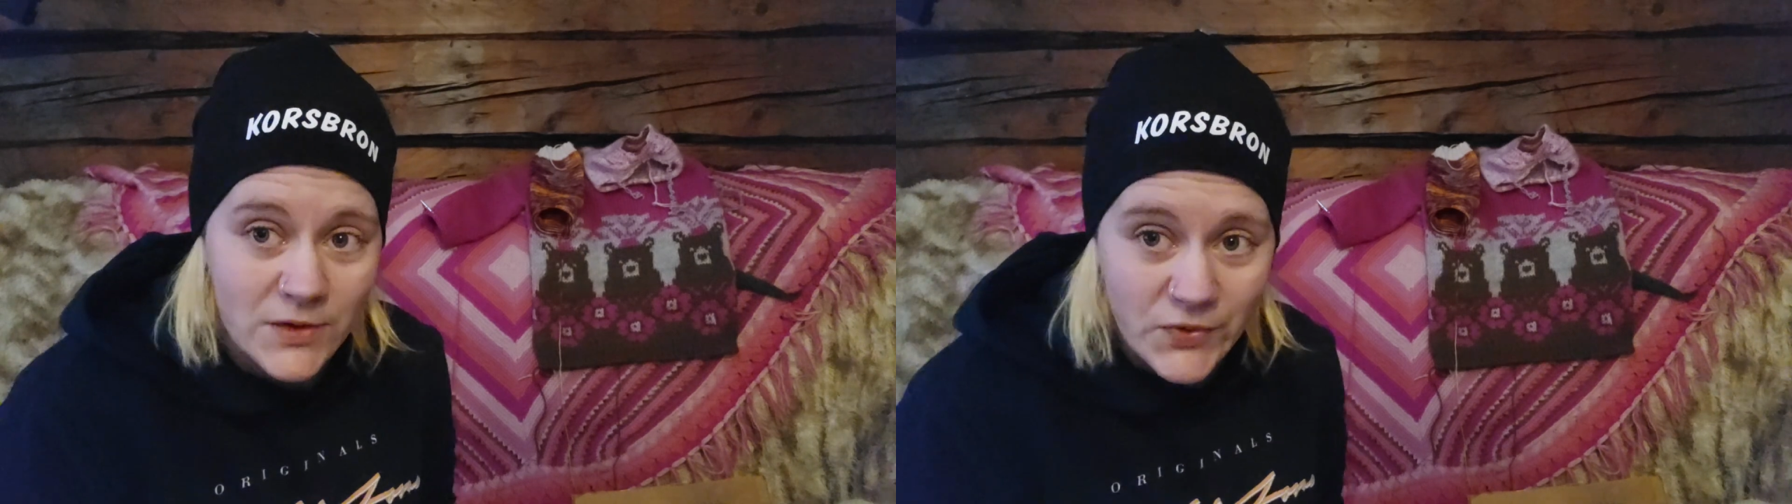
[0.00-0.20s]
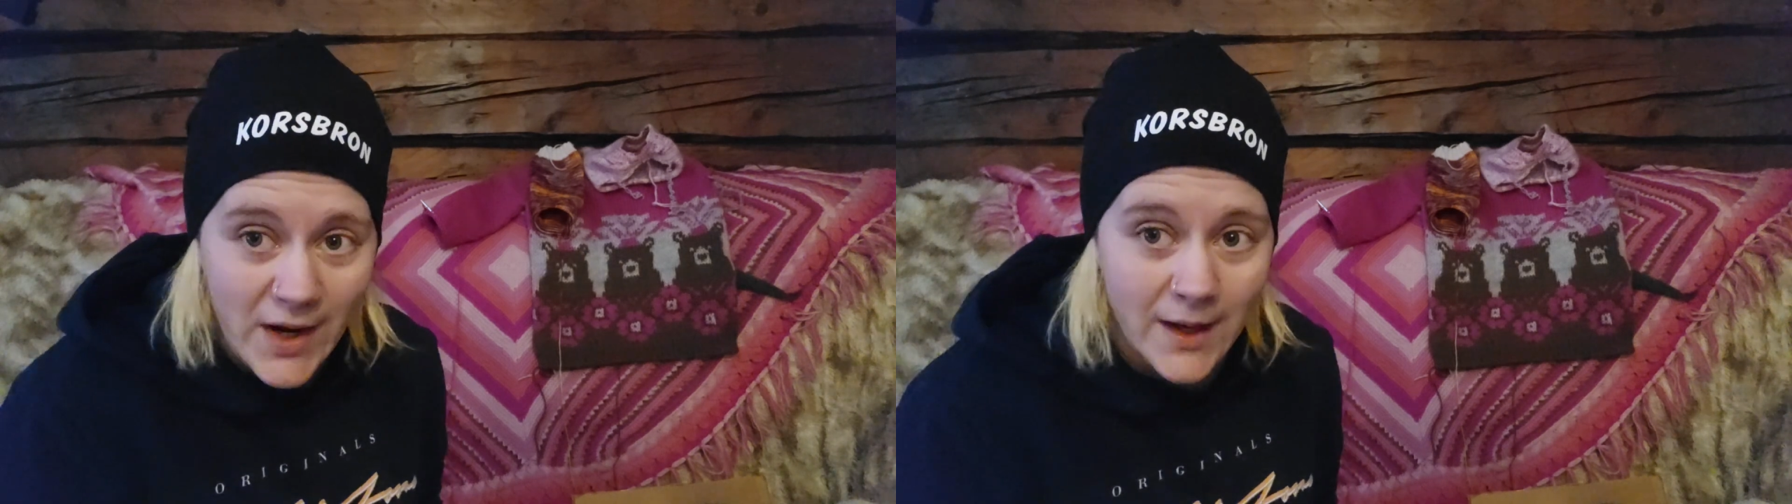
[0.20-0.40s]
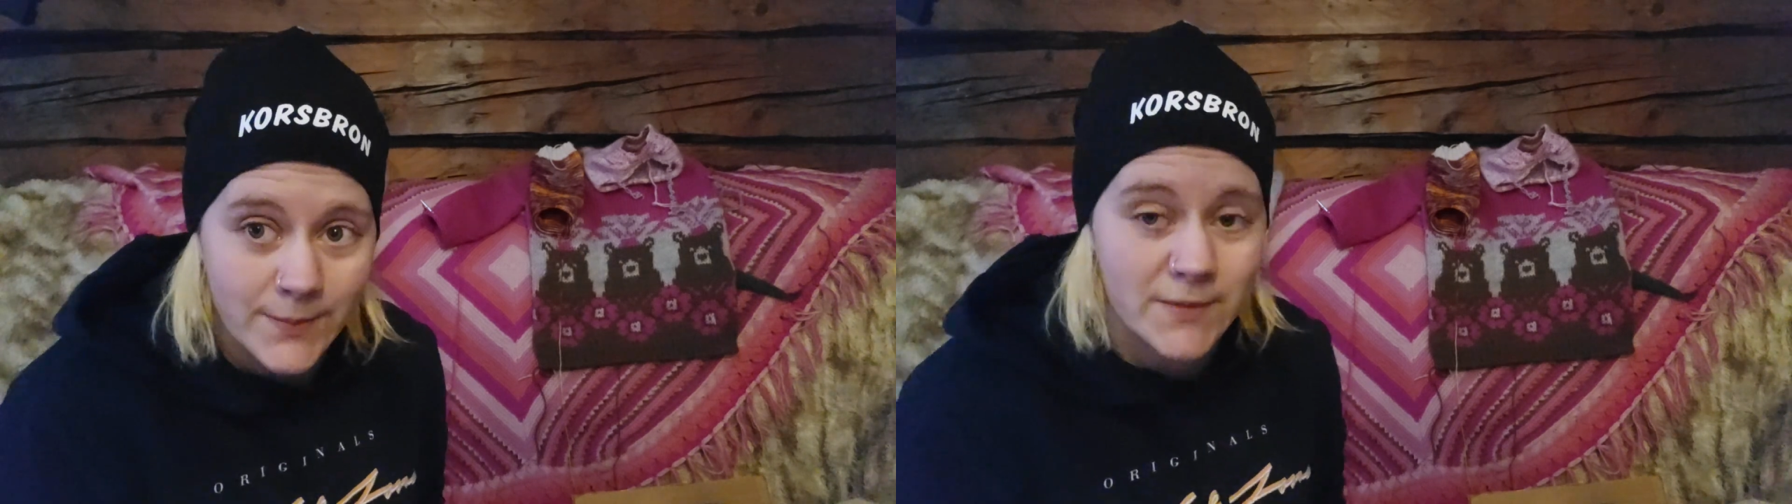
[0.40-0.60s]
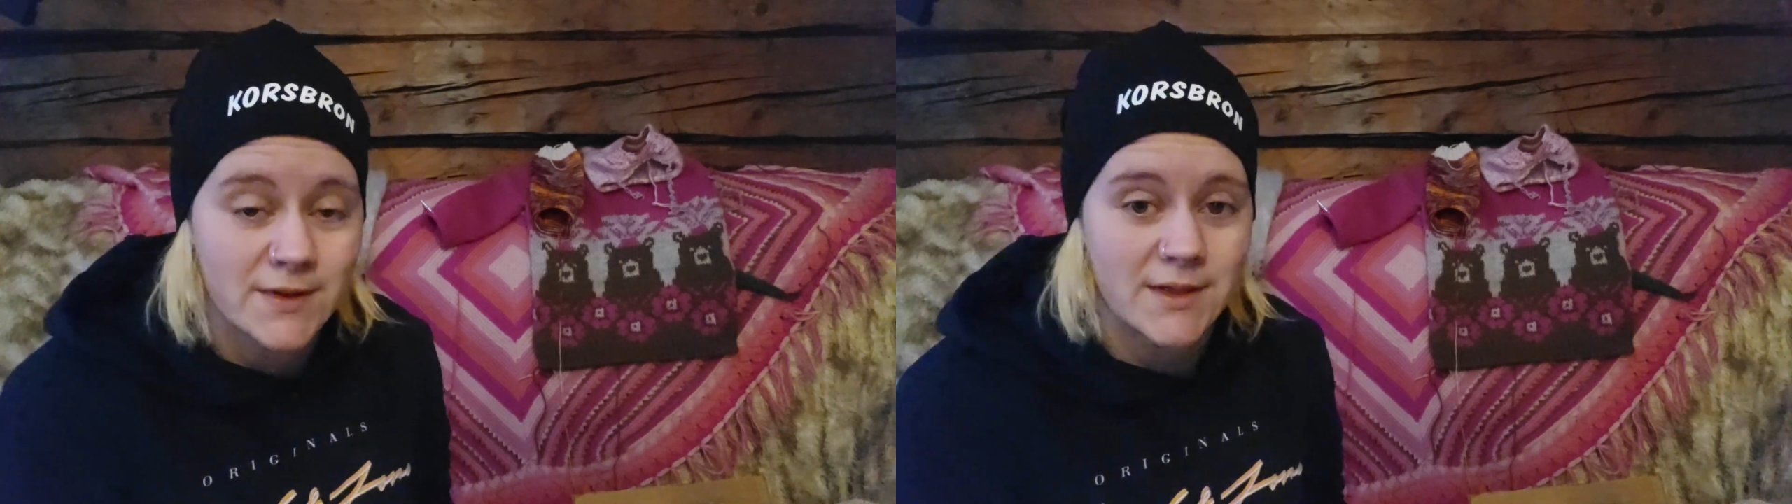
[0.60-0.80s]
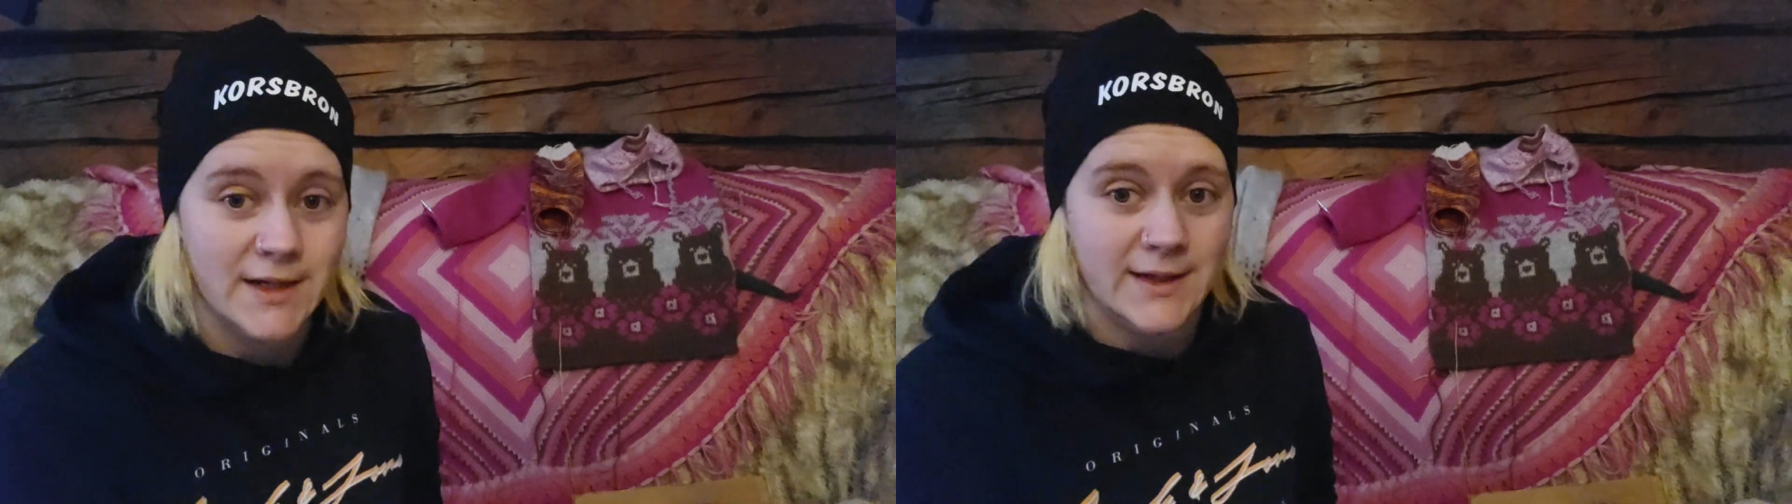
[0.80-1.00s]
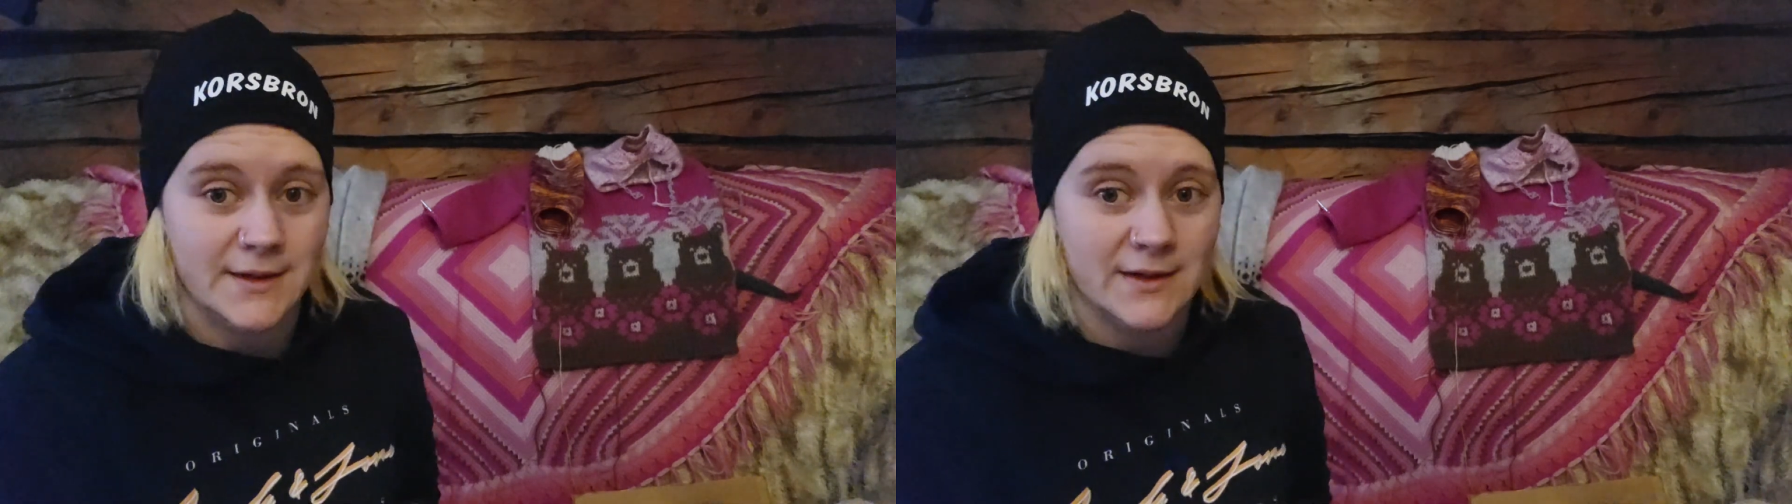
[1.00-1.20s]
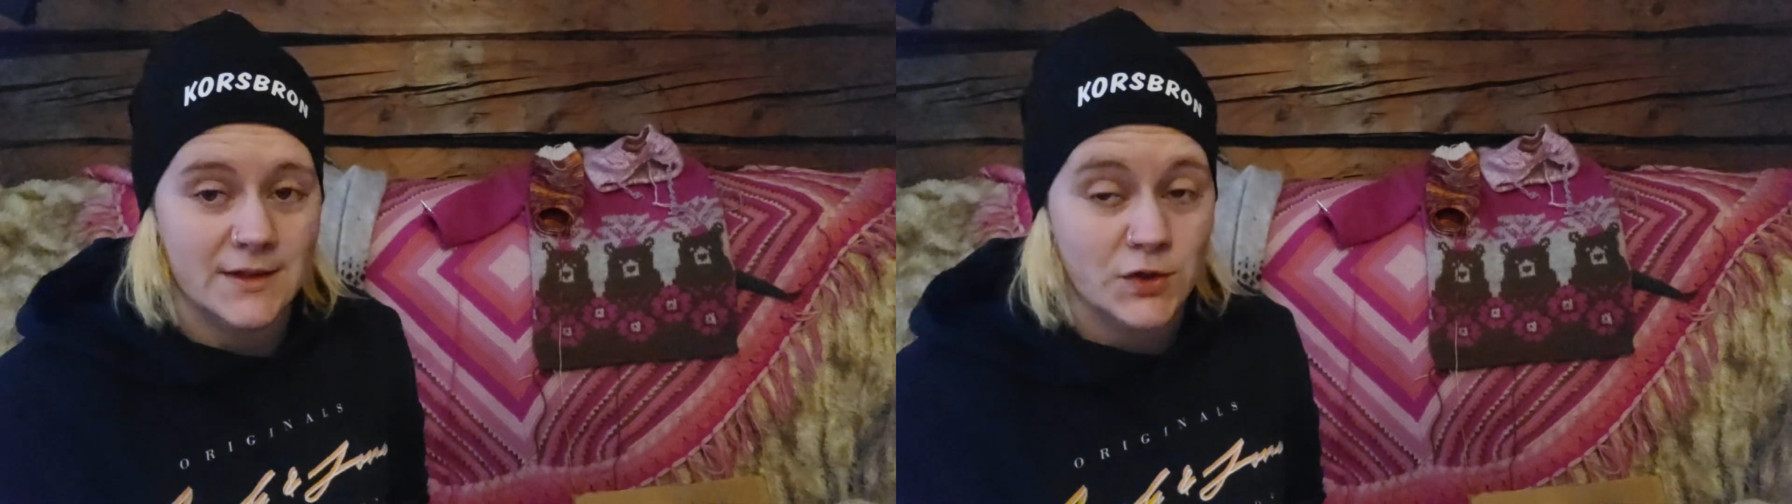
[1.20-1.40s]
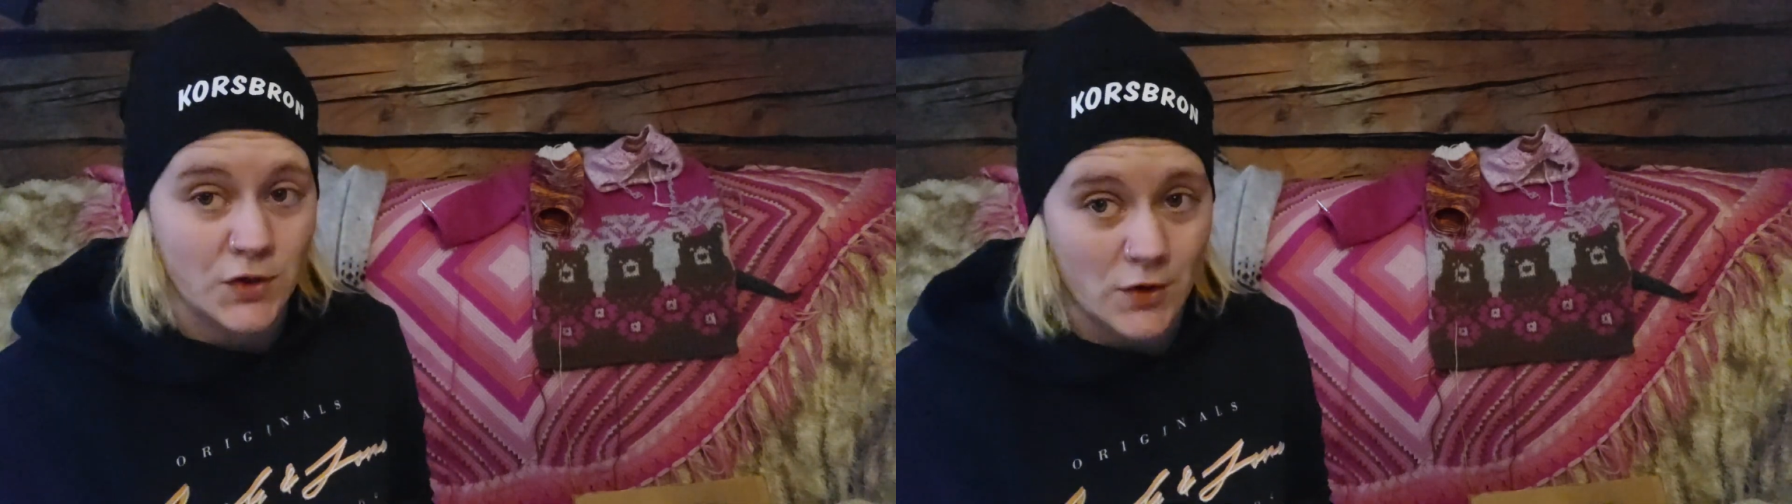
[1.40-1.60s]
trapped in
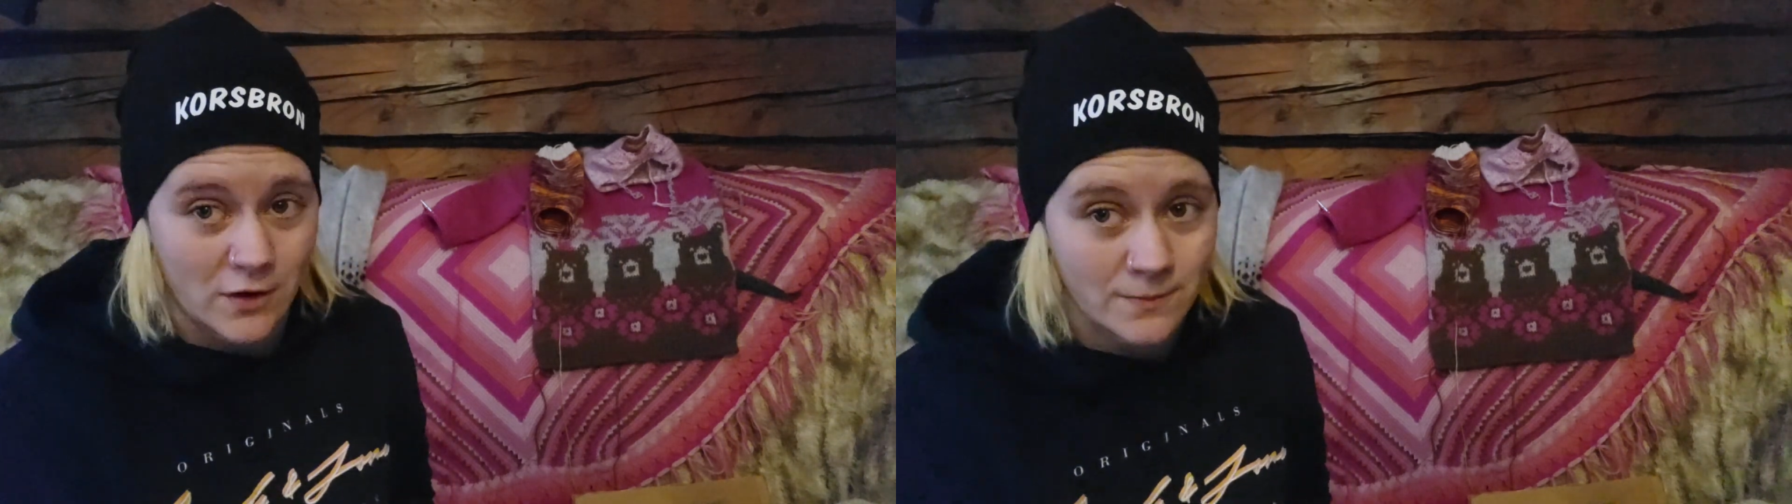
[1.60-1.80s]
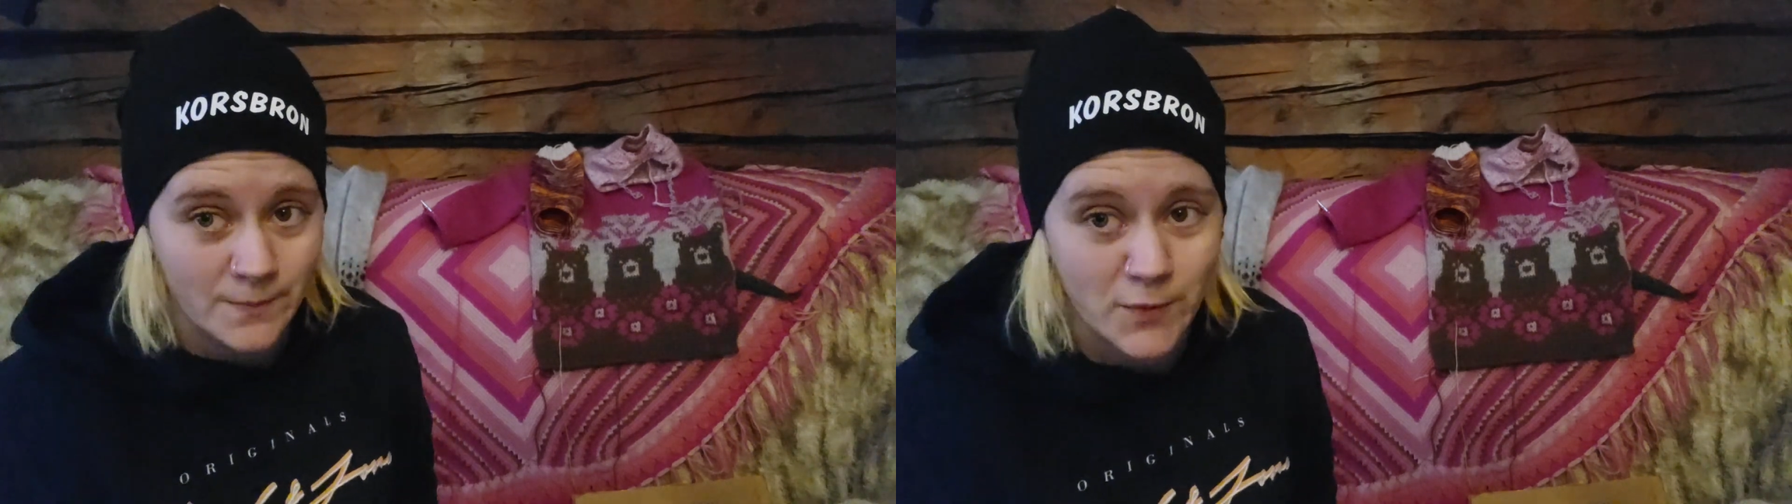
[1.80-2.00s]
Stockholm.